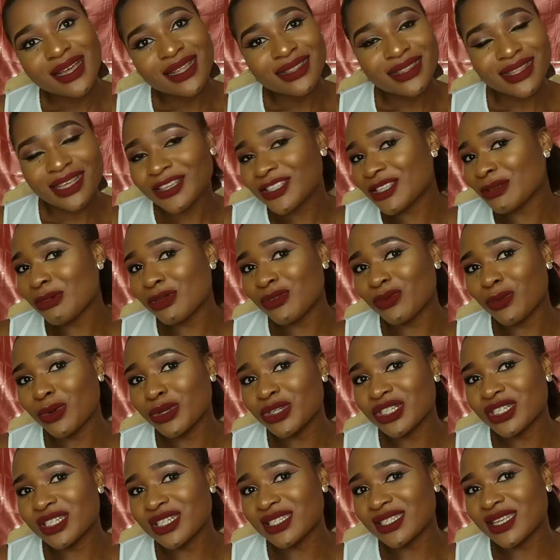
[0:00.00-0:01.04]
thanks so much for
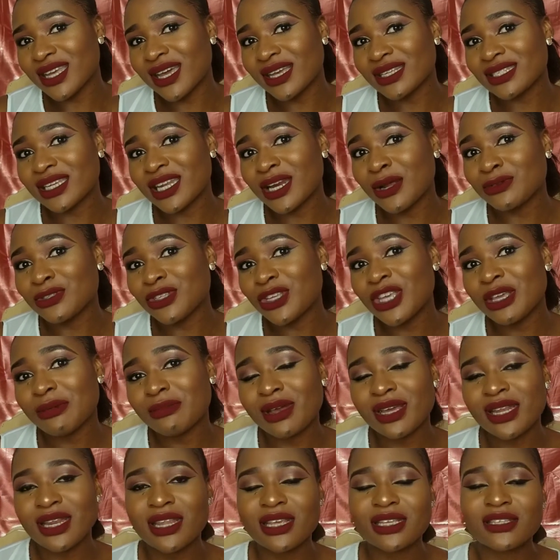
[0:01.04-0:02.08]
watching this, guys. And I'll see you in
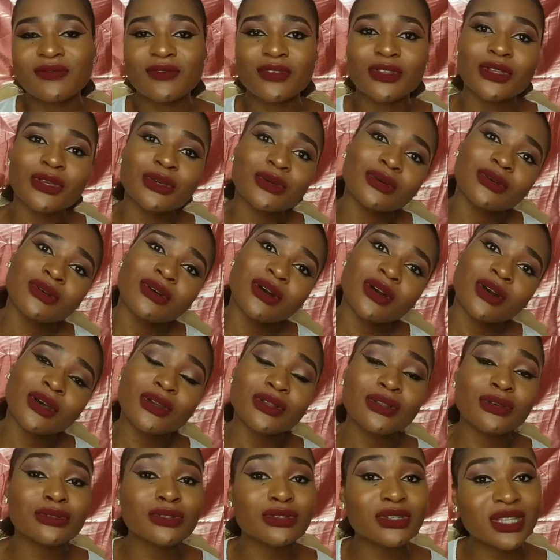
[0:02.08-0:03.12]
my next video.
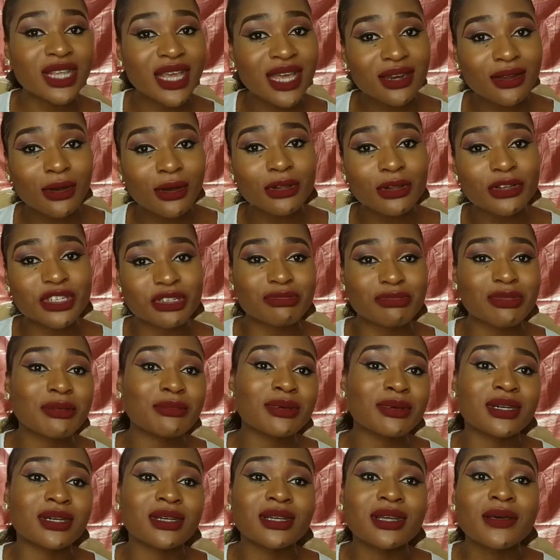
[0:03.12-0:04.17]
Until then, always
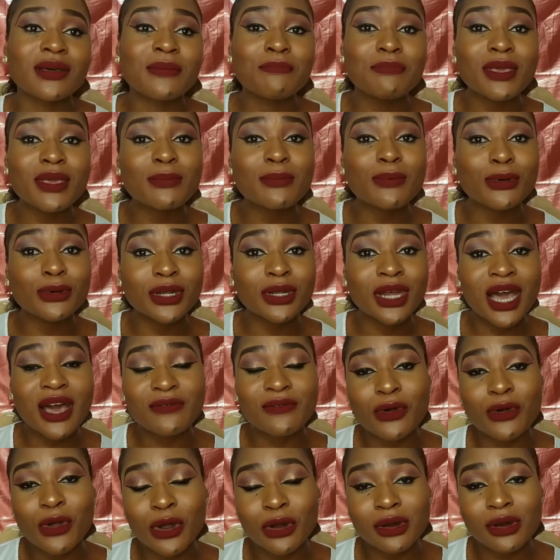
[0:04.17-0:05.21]
remember, be bold,
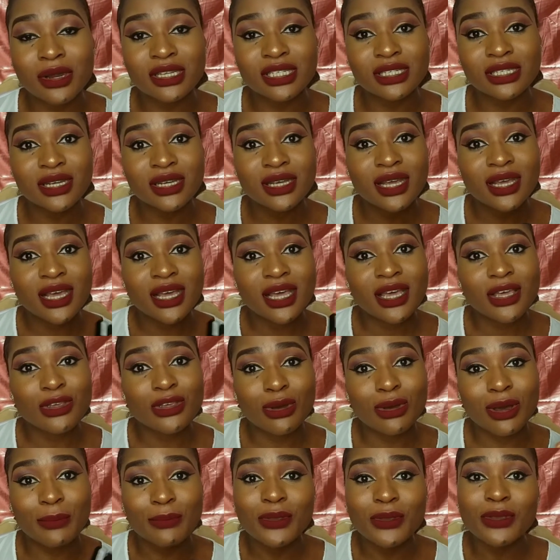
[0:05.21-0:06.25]
have courage.
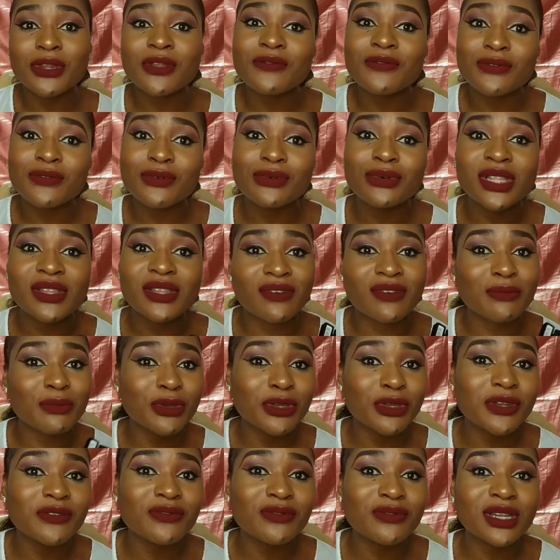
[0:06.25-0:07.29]
You are beautiful, live a
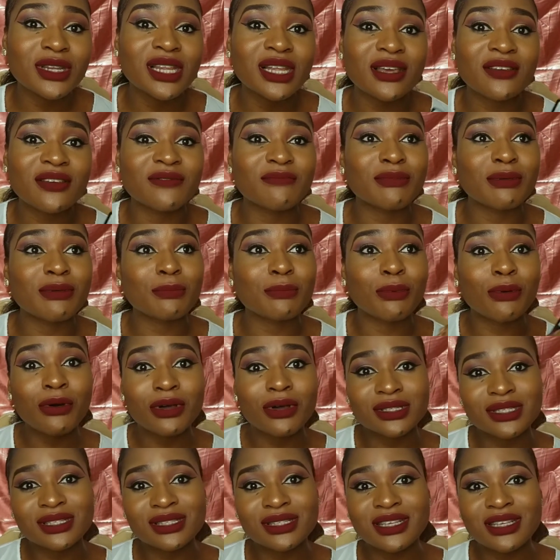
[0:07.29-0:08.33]
beautiful life, be
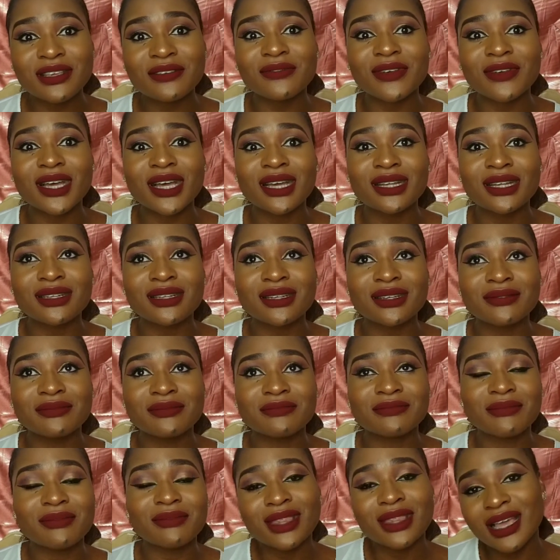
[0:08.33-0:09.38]
positive. And
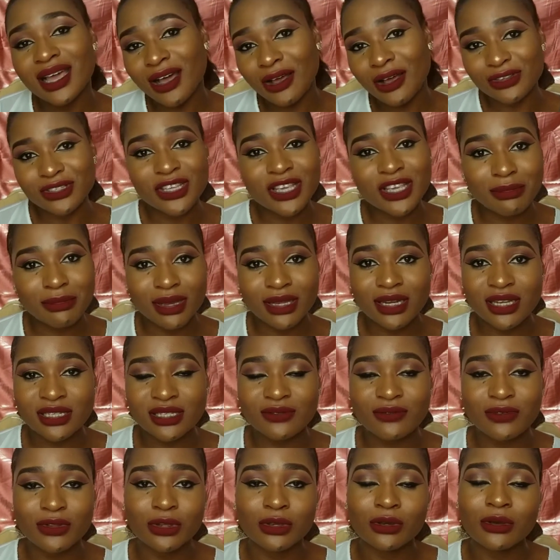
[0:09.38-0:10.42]
I'll see you in my
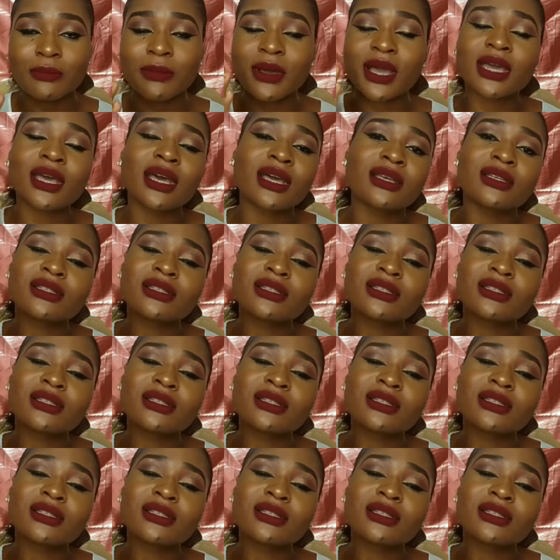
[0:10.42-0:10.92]
next video. Bye,